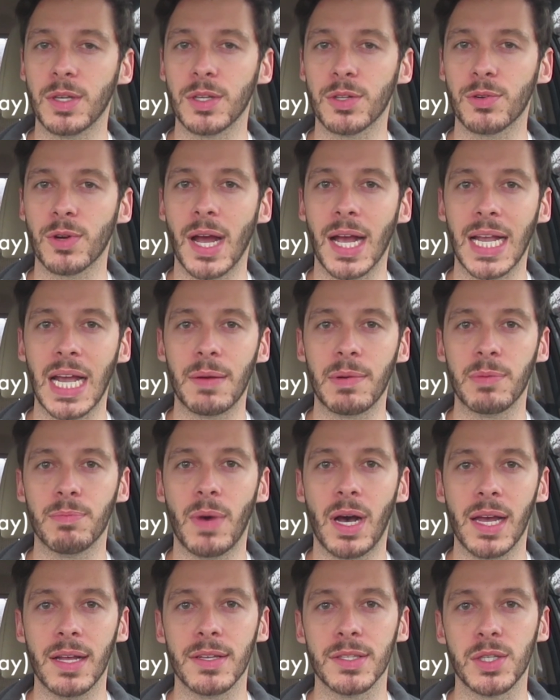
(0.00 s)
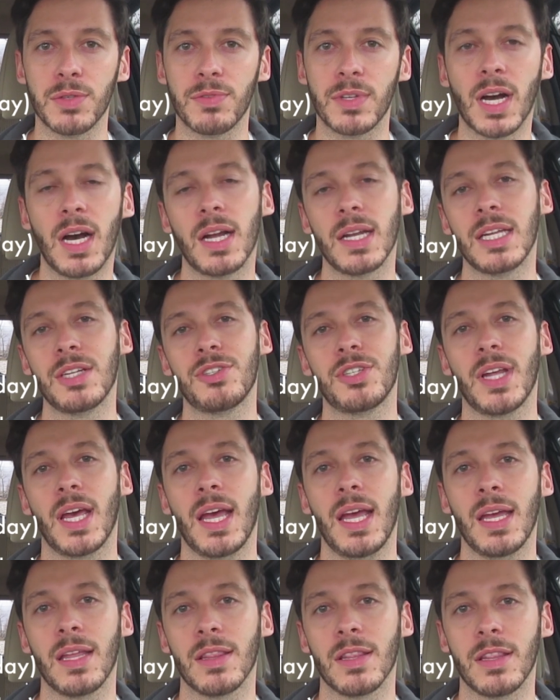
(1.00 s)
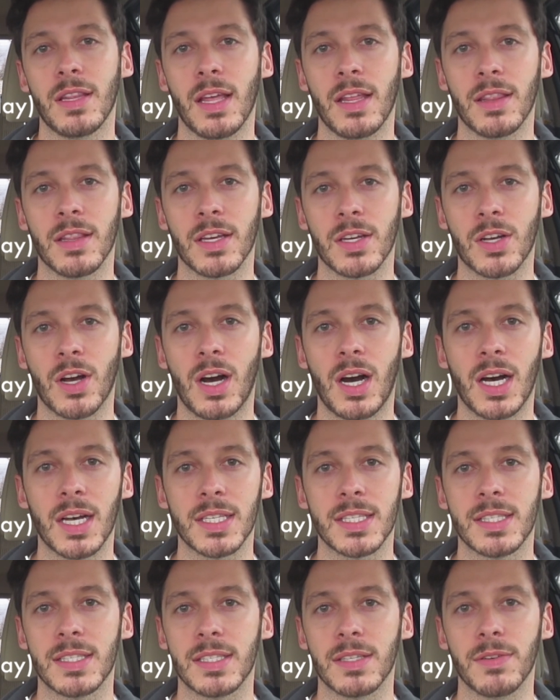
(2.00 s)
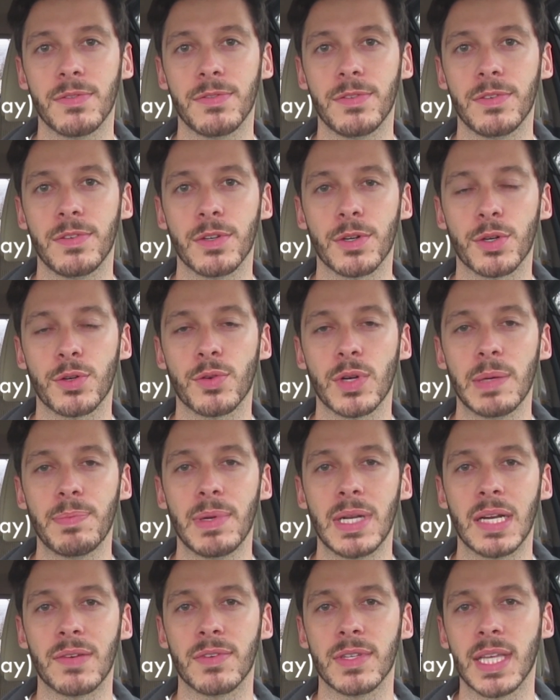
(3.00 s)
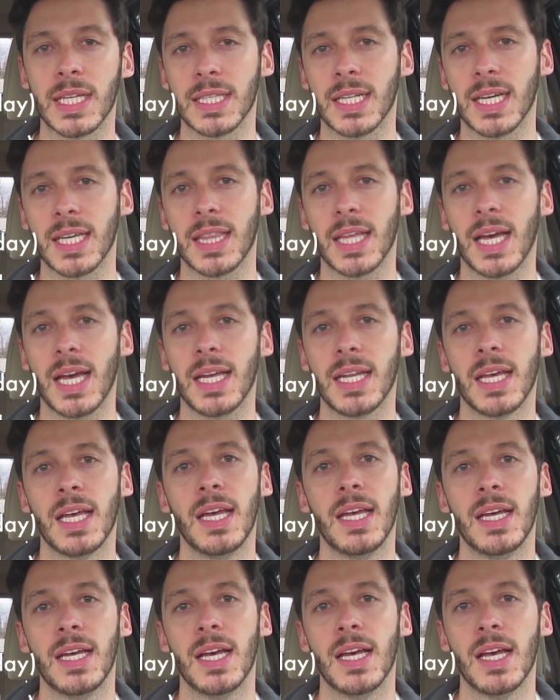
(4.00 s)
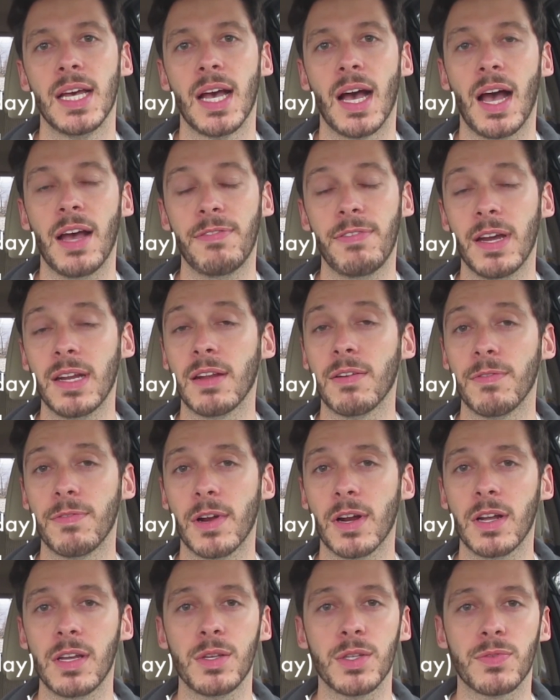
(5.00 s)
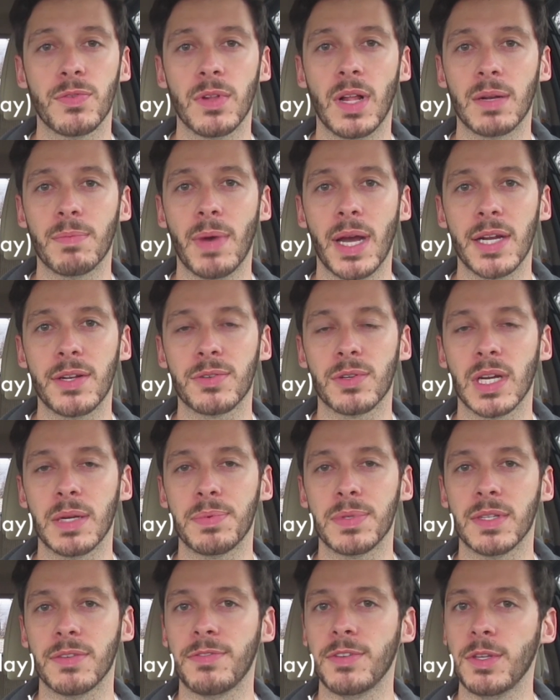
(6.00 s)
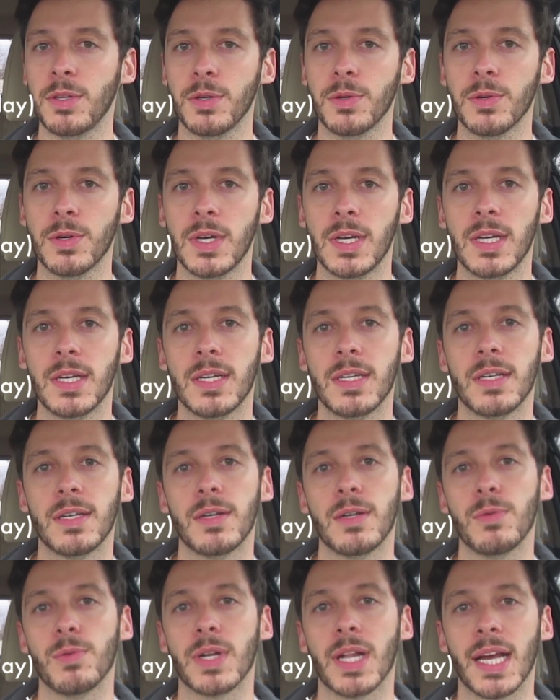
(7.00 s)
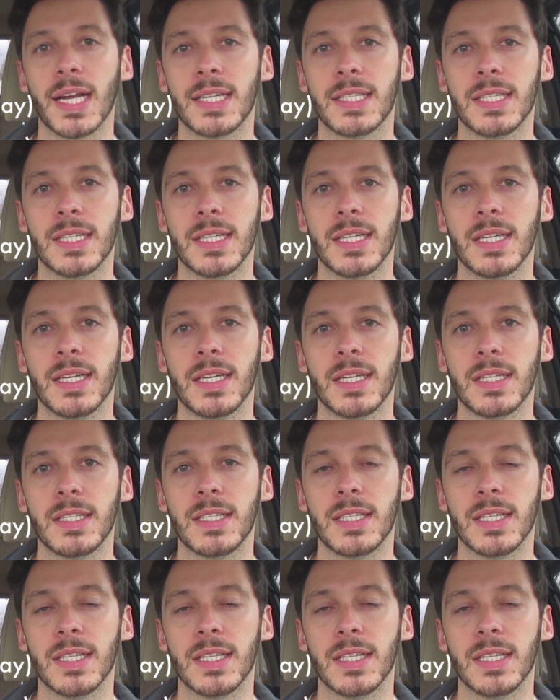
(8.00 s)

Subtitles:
track how many miles you've gone each day and the costs of your trip and everything like that. I find it very useful on my trips. If you would like to